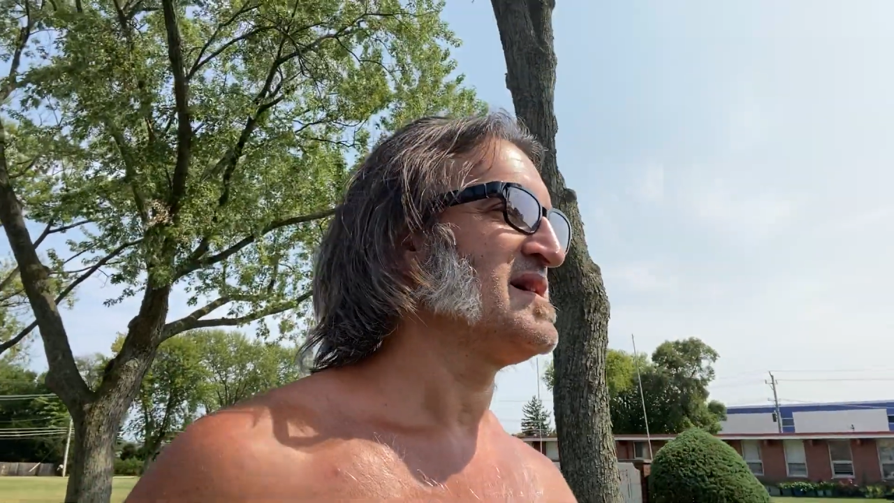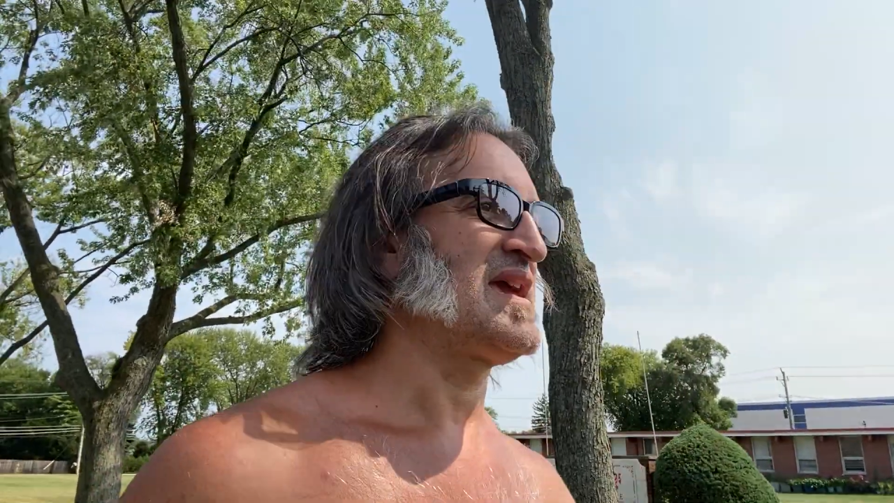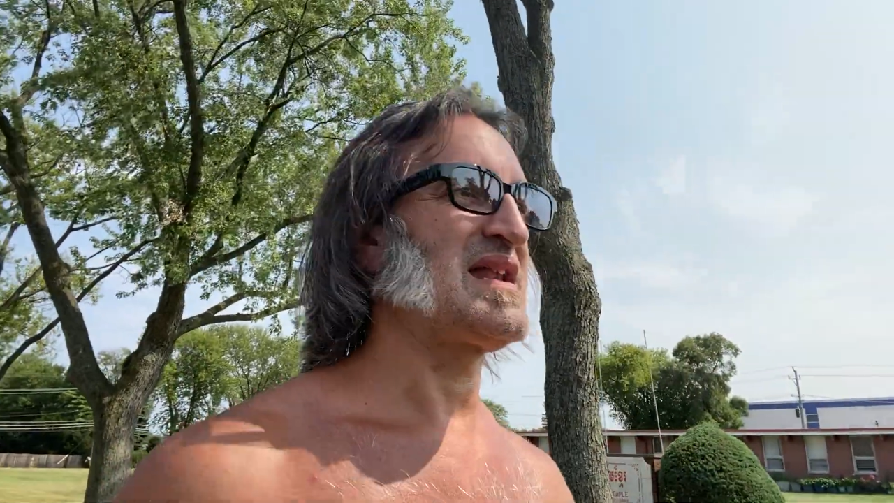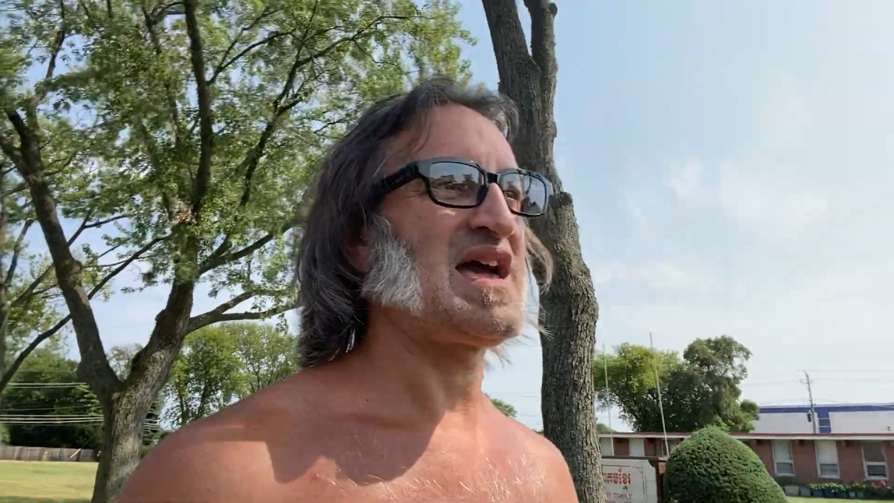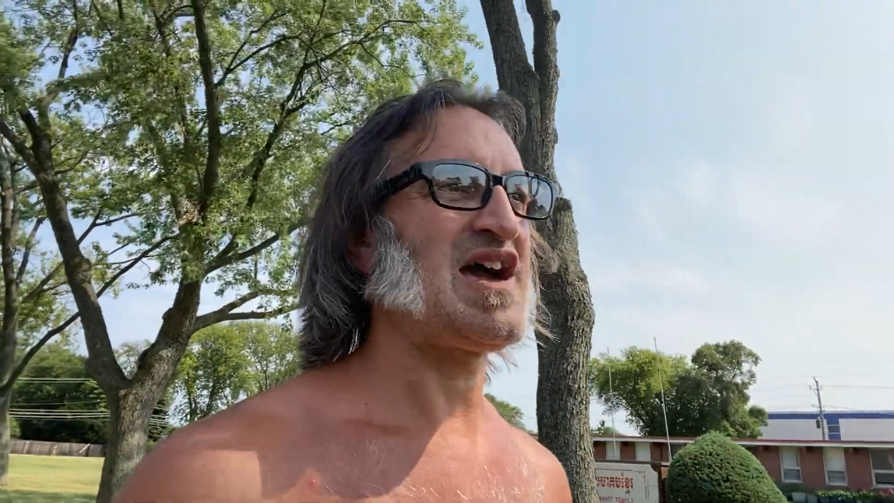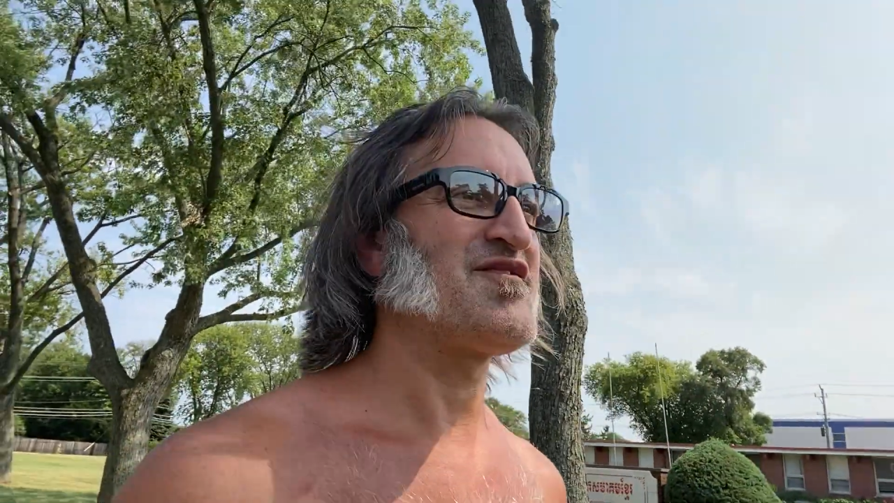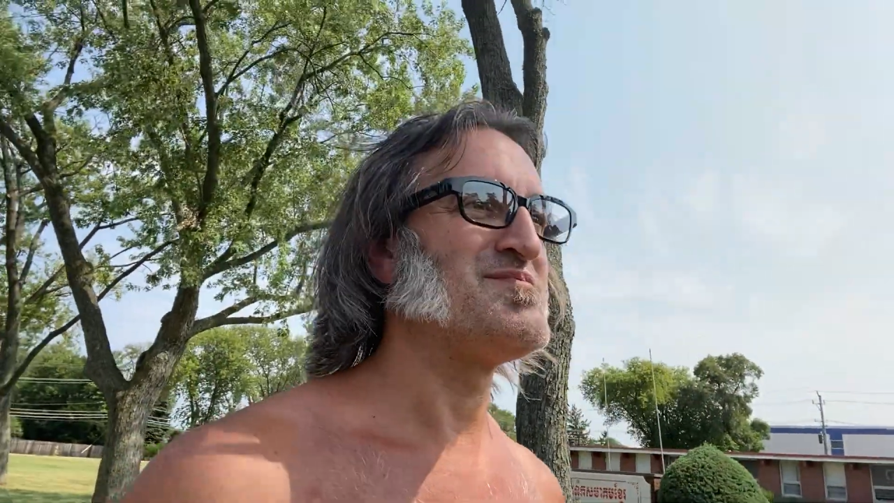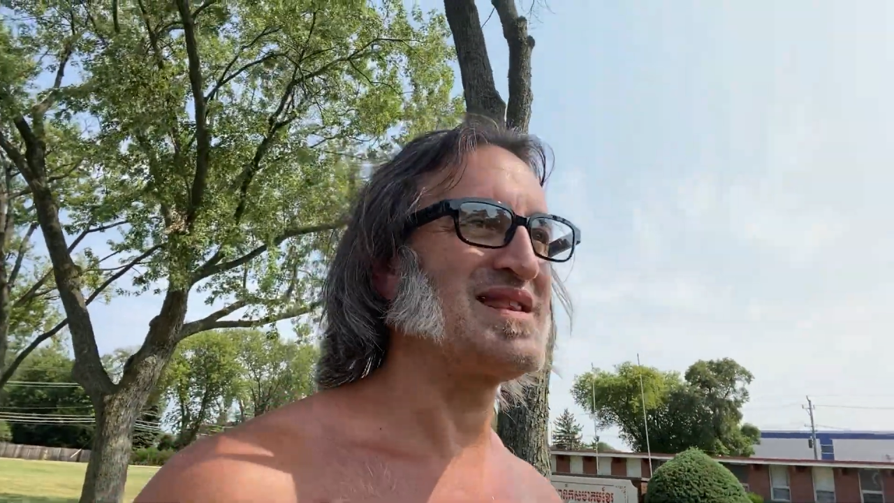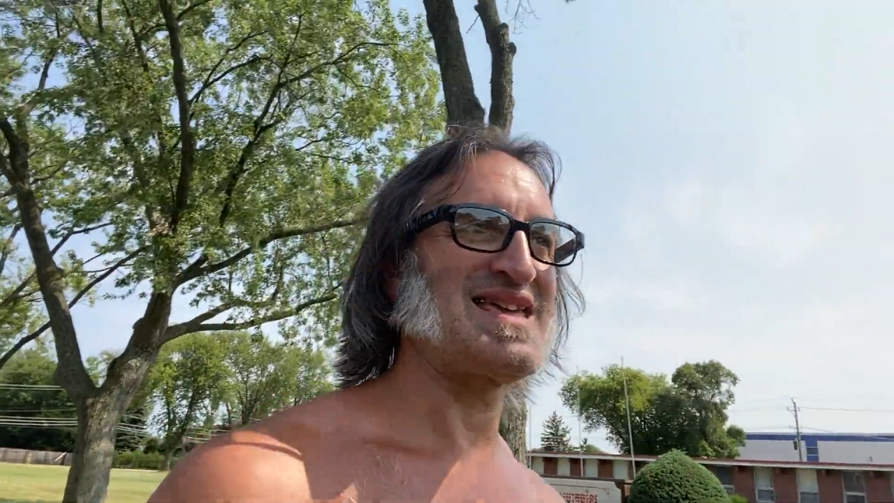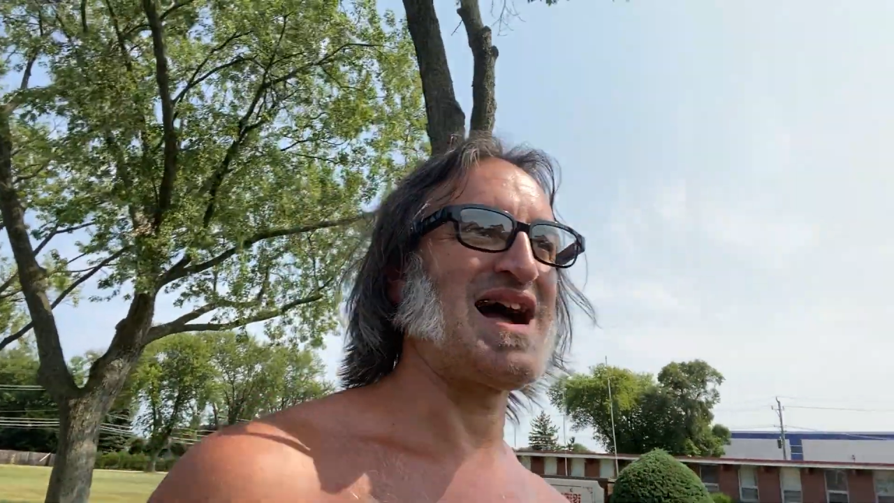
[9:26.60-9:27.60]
and I have many